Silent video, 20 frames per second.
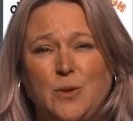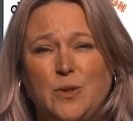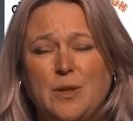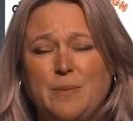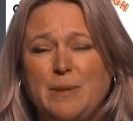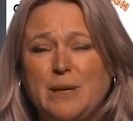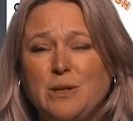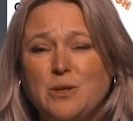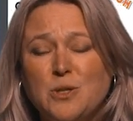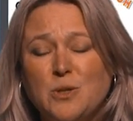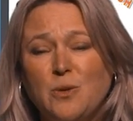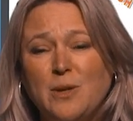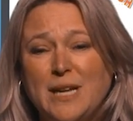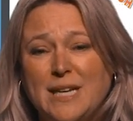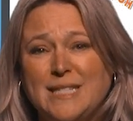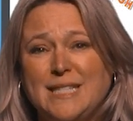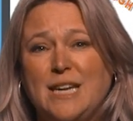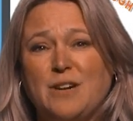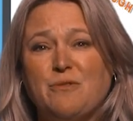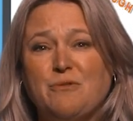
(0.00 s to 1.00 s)
the middle school
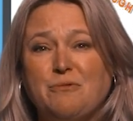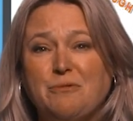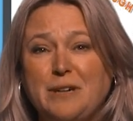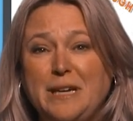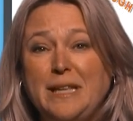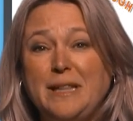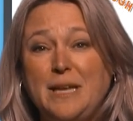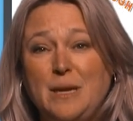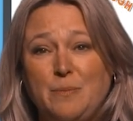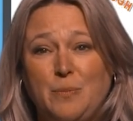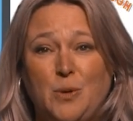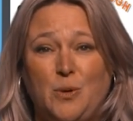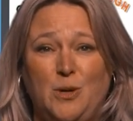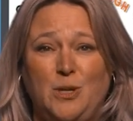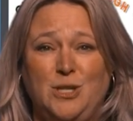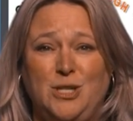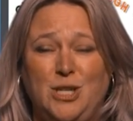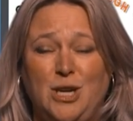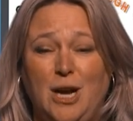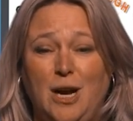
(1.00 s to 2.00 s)
has that really
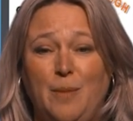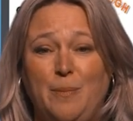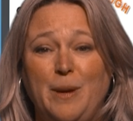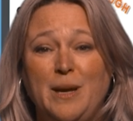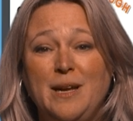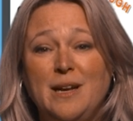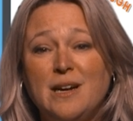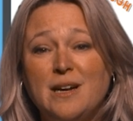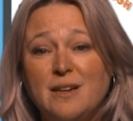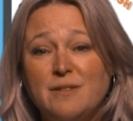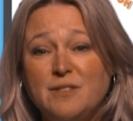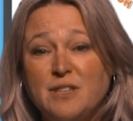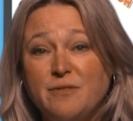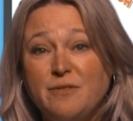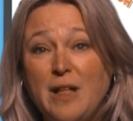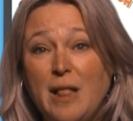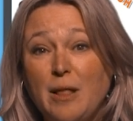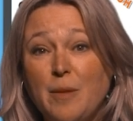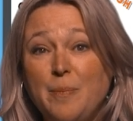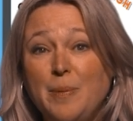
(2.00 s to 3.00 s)
important job of
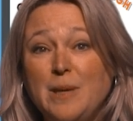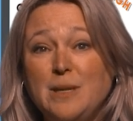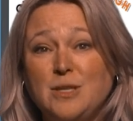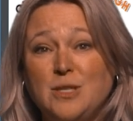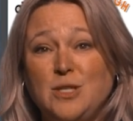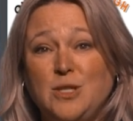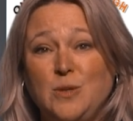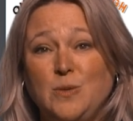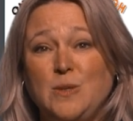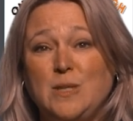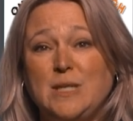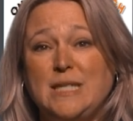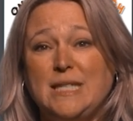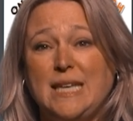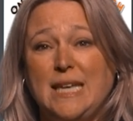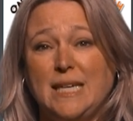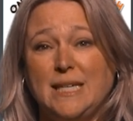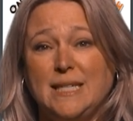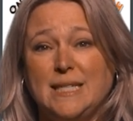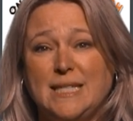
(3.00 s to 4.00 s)
developing student
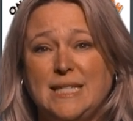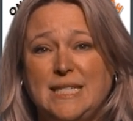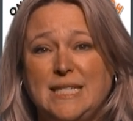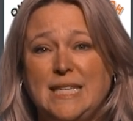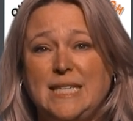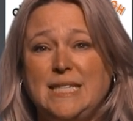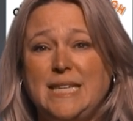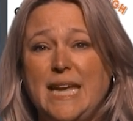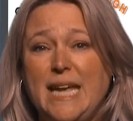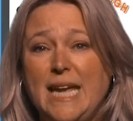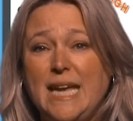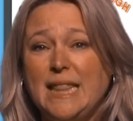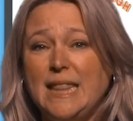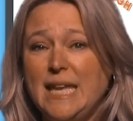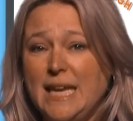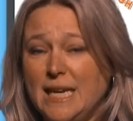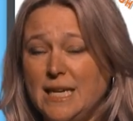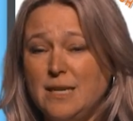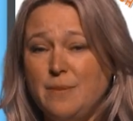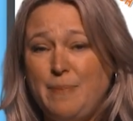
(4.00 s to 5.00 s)
skills to take the
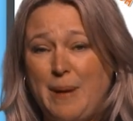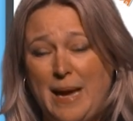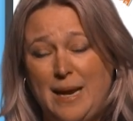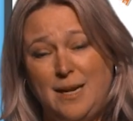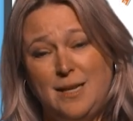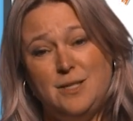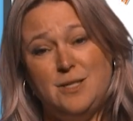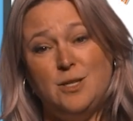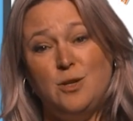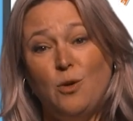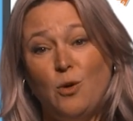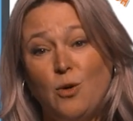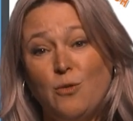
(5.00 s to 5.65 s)
independence and